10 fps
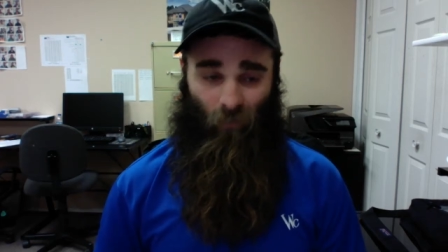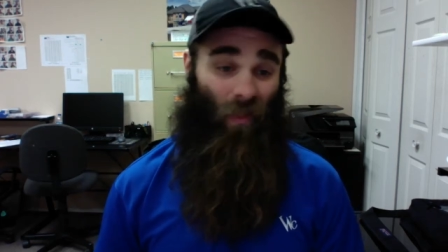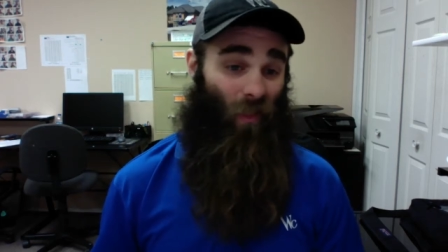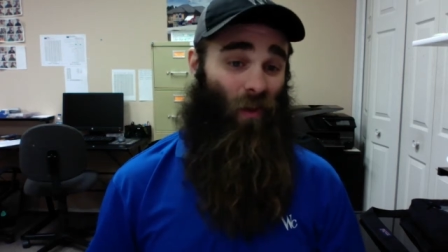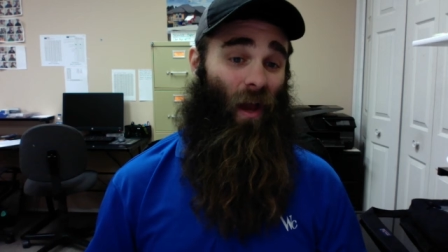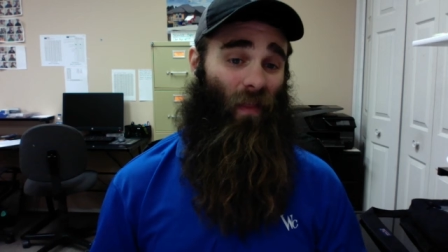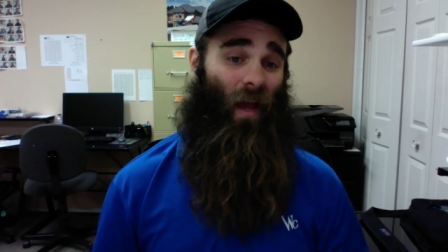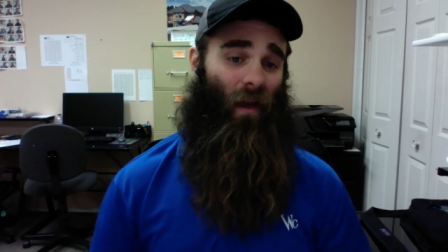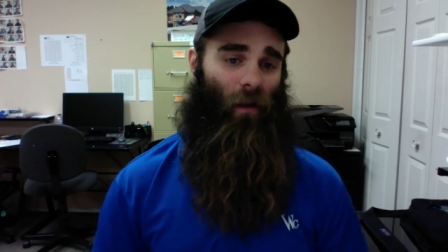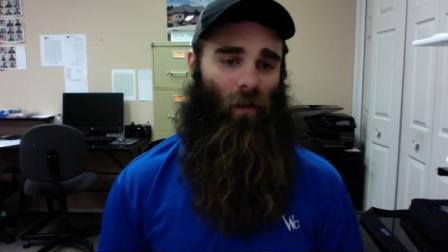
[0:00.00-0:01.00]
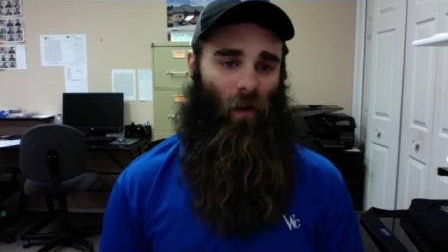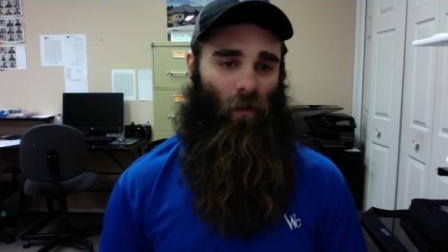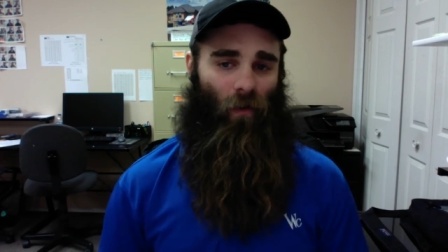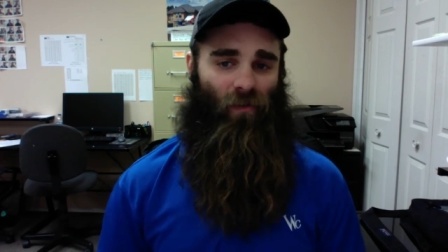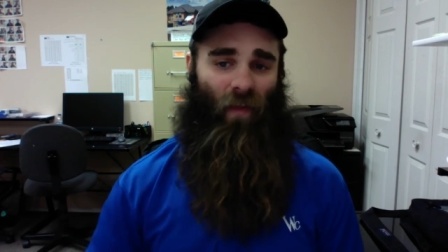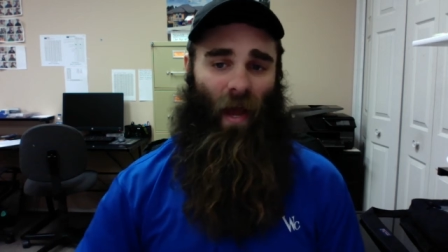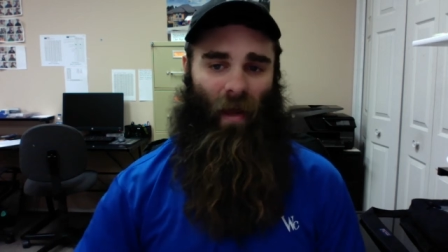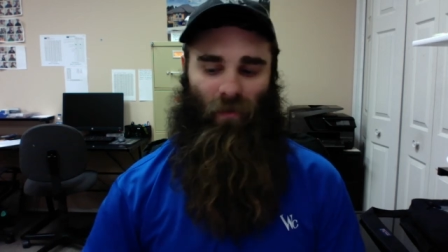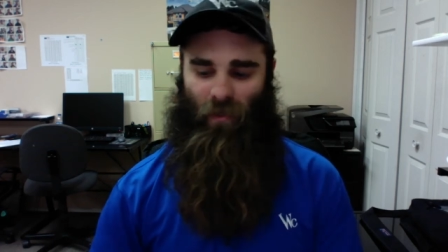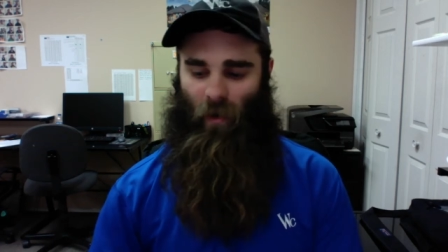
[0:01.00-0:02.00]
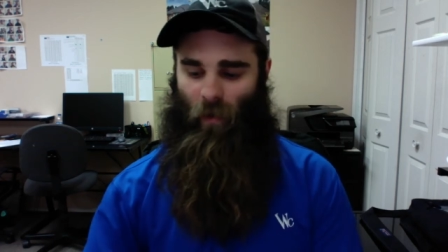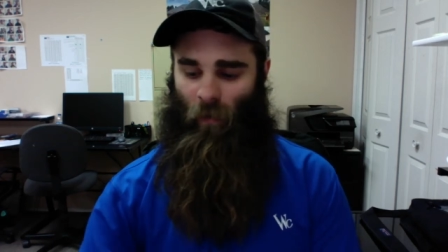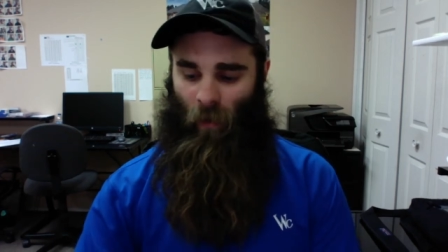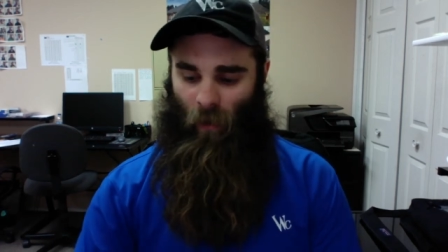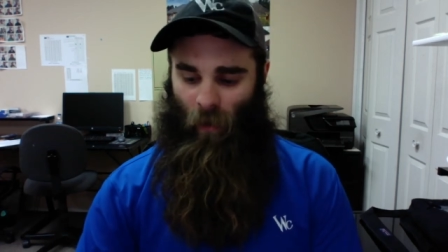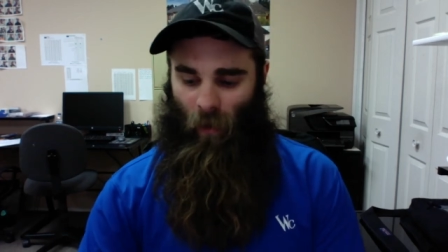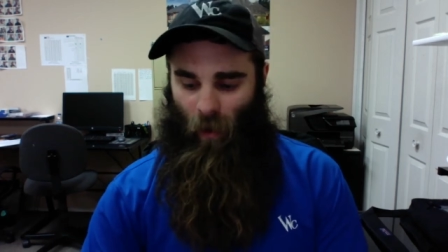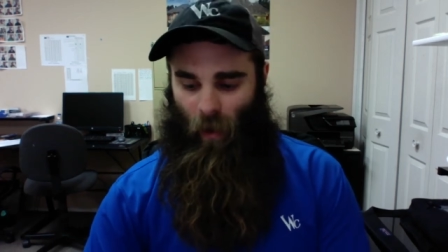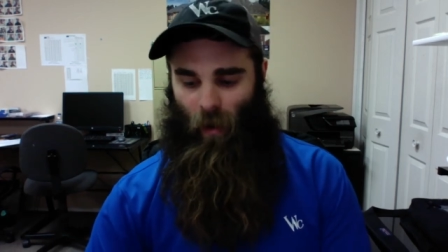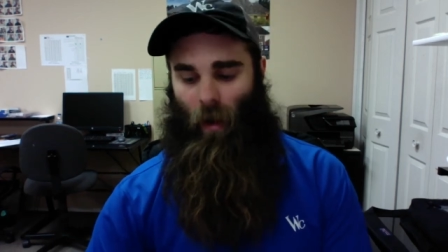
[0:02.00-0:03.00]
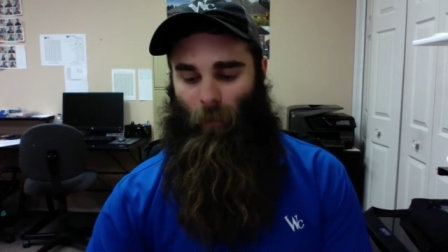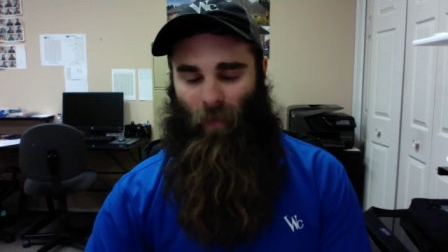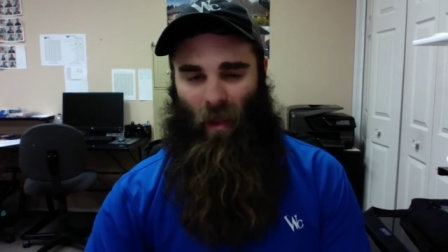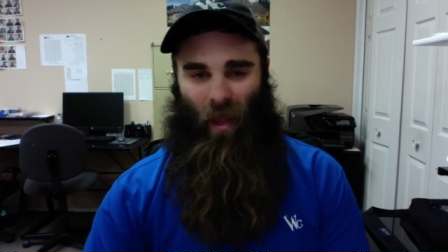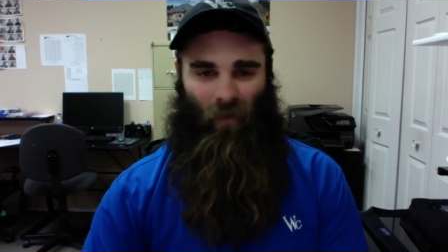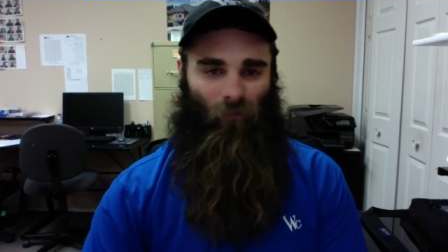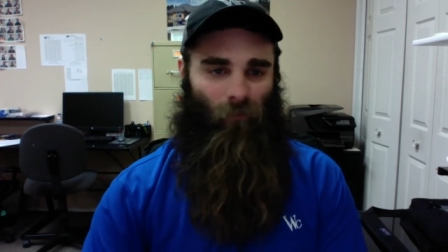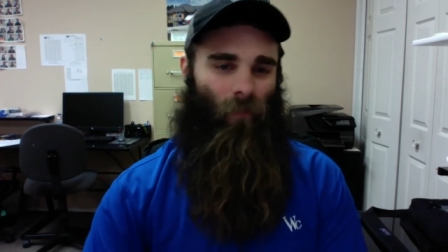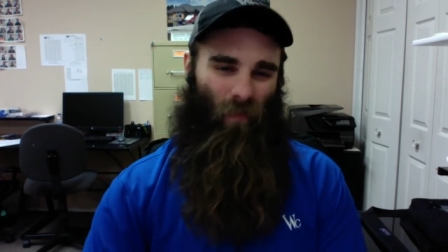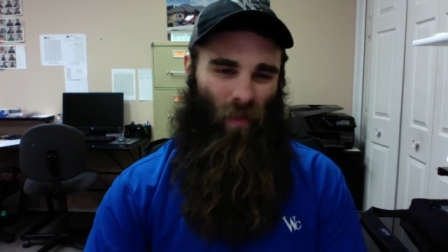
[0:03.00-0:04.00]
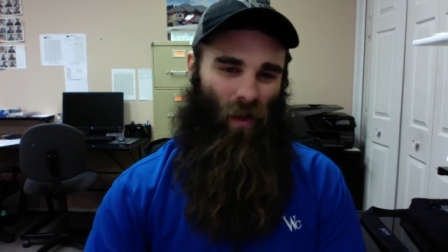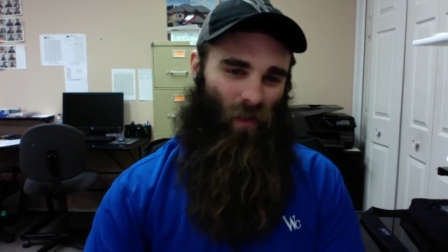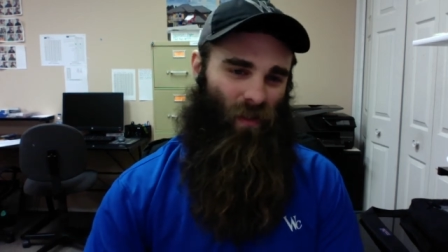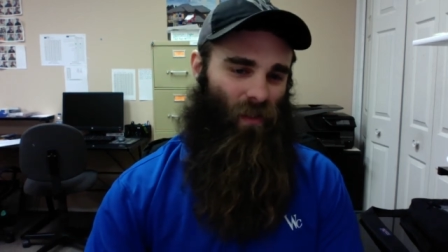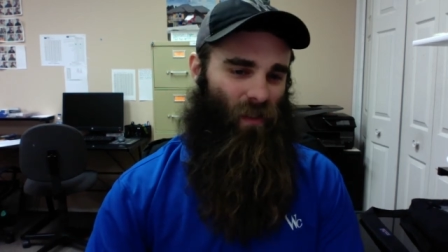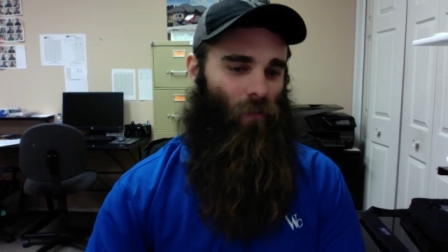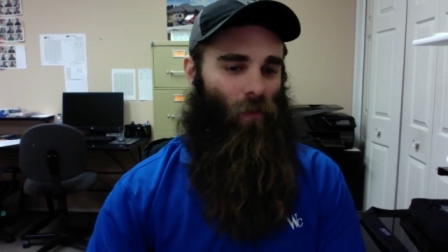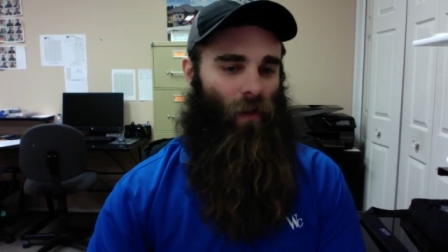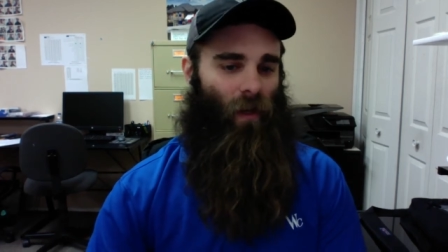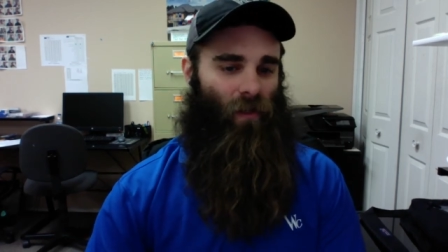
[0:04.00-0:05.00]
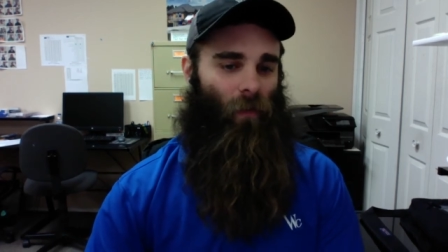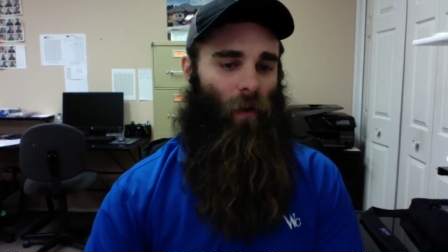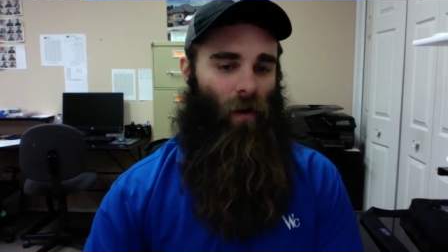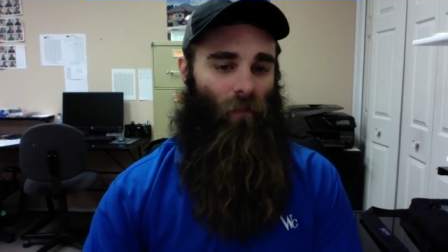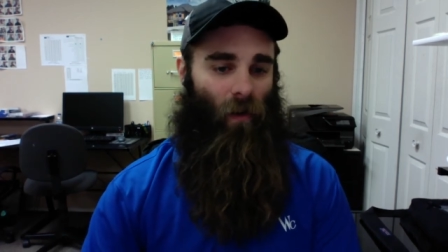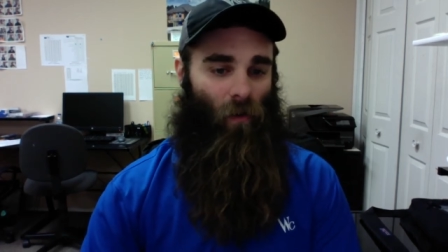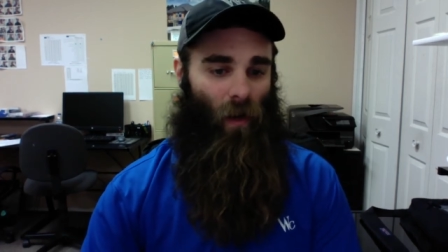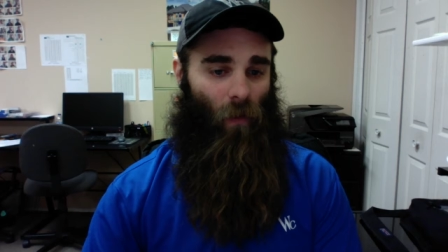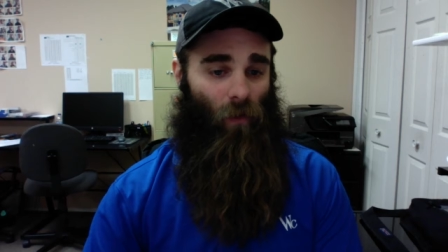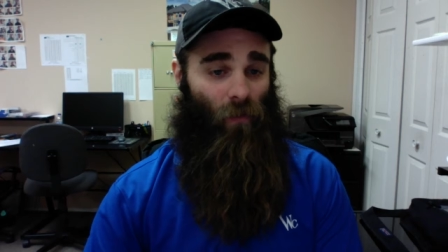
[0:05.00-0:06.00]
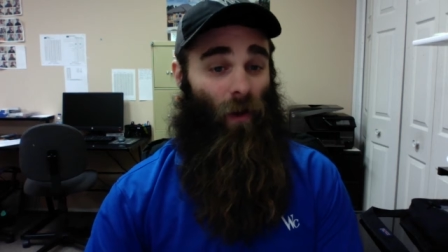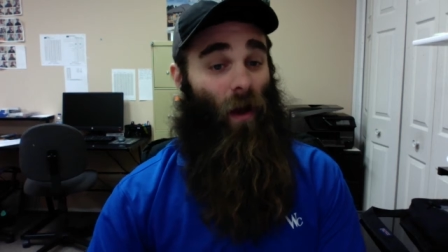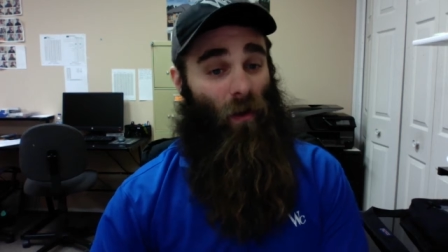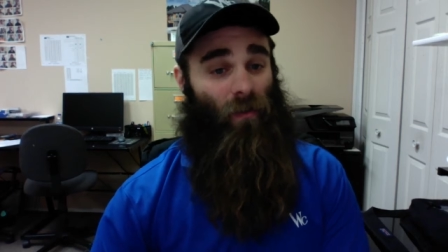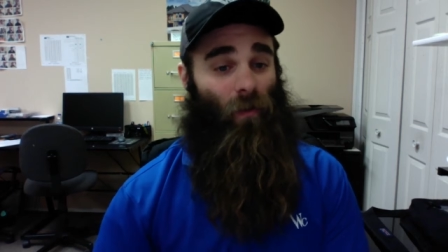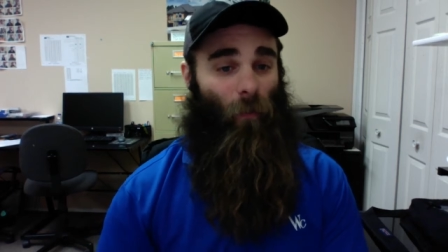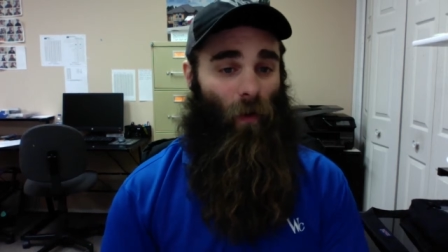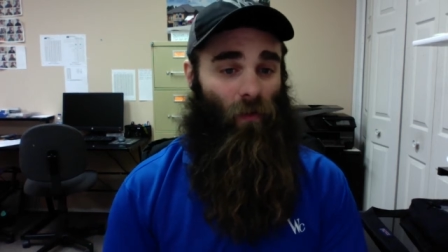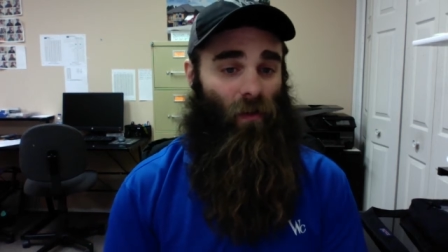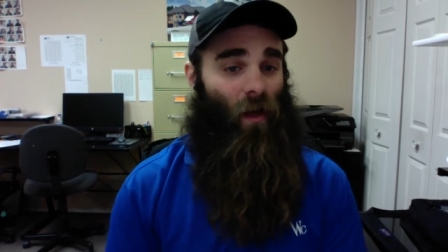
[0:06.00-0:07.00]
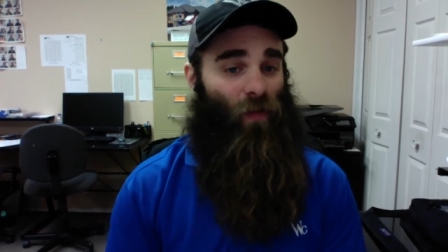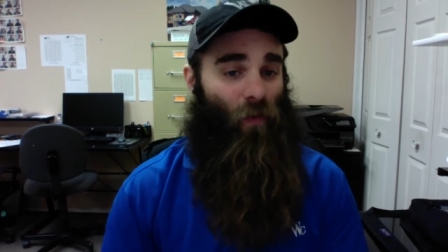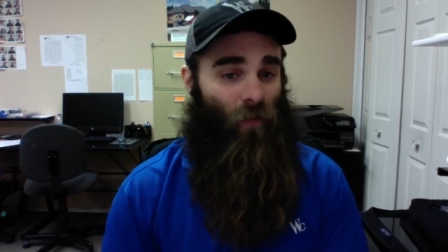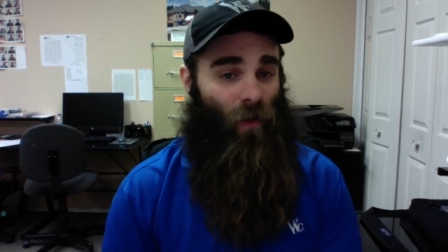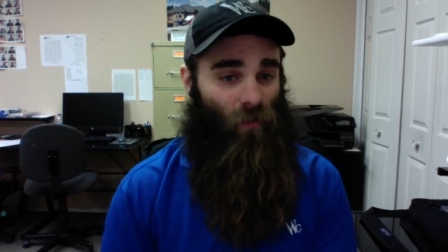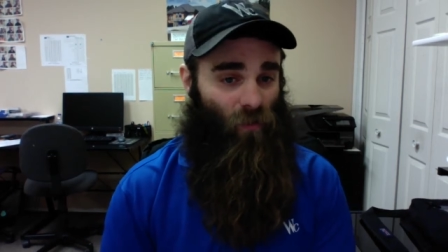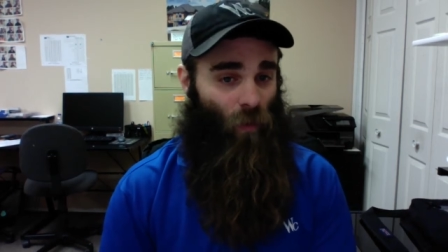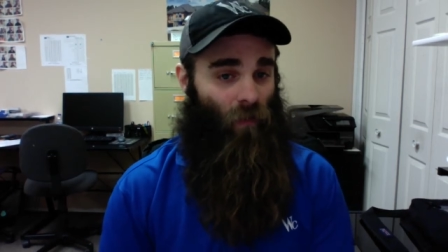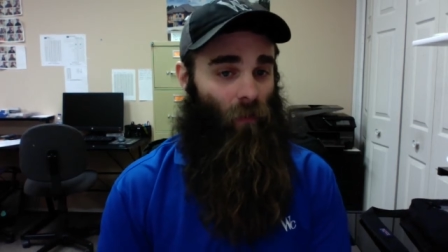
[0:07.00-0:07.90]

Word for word: you got that, you know, there's that. So, and though this isn't really necessarily part of the video networks, we also post a lot of our videos with